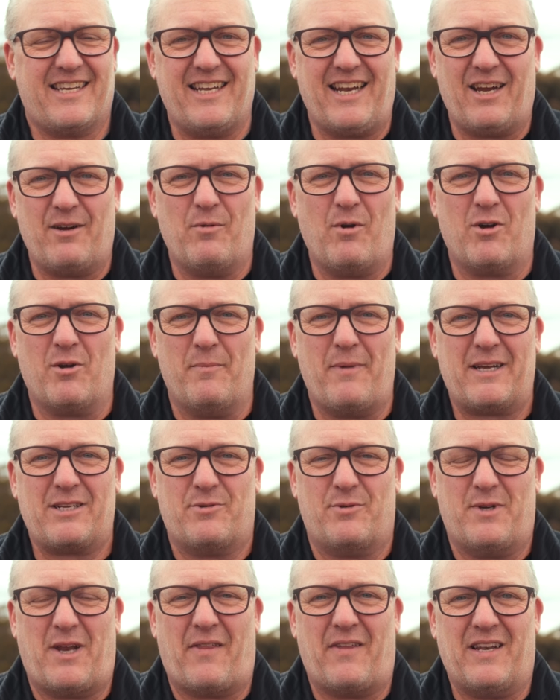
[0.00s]
G'day, welcome back
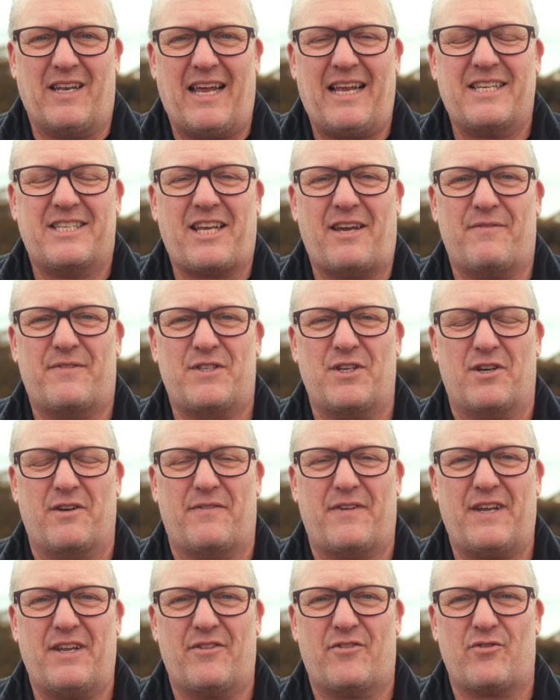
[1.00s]
to another Landscape
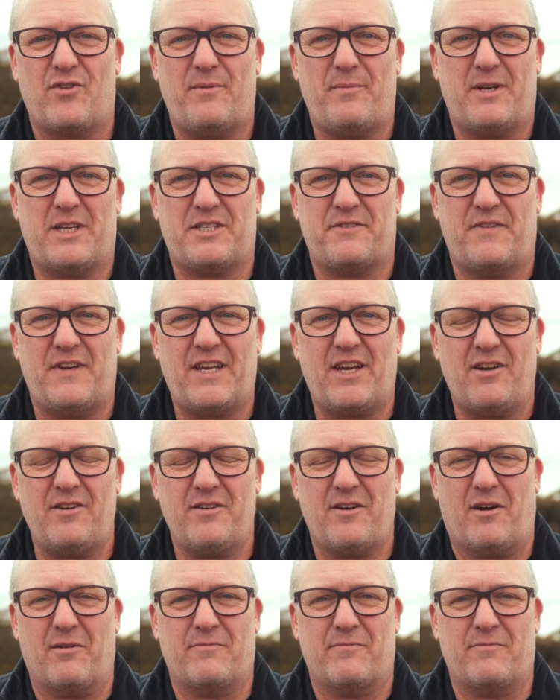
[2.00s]
Photography in 3 Minutes video.